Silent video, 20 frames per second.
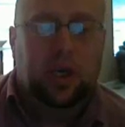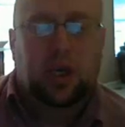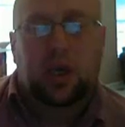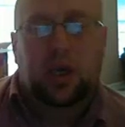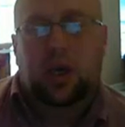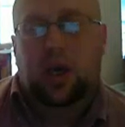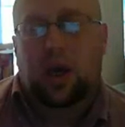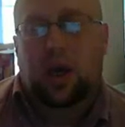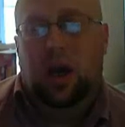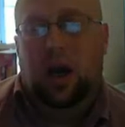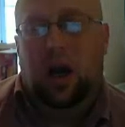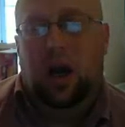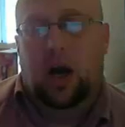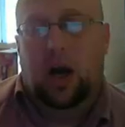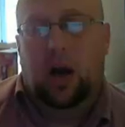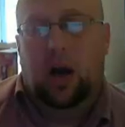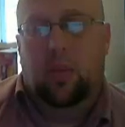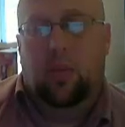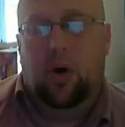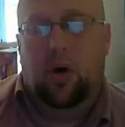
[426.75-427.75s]
We're going to
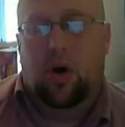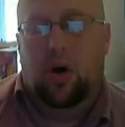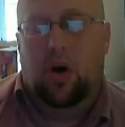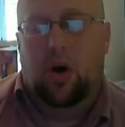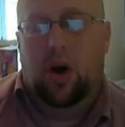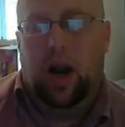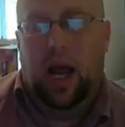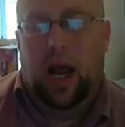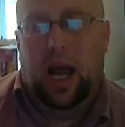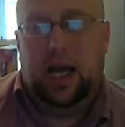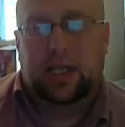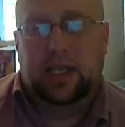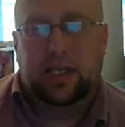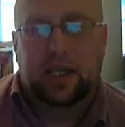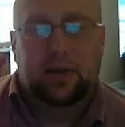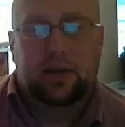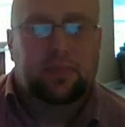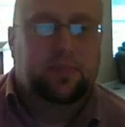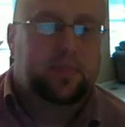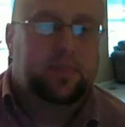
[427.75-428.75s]
be losing
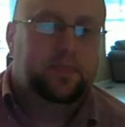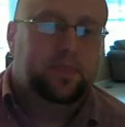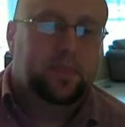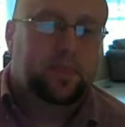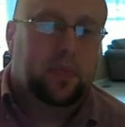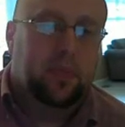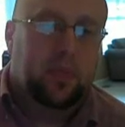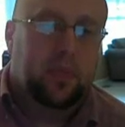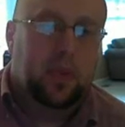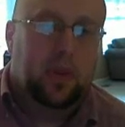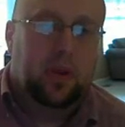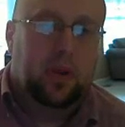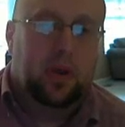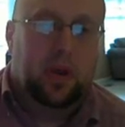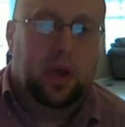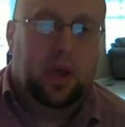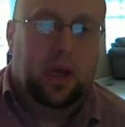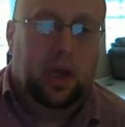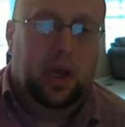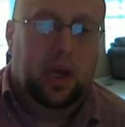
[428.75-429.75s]

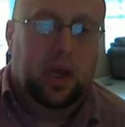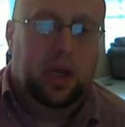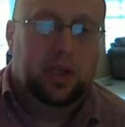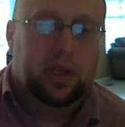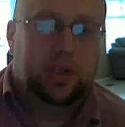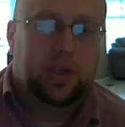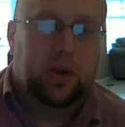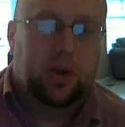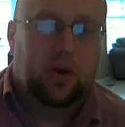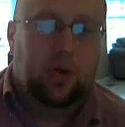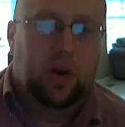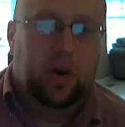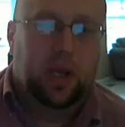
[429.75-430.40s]
our acid.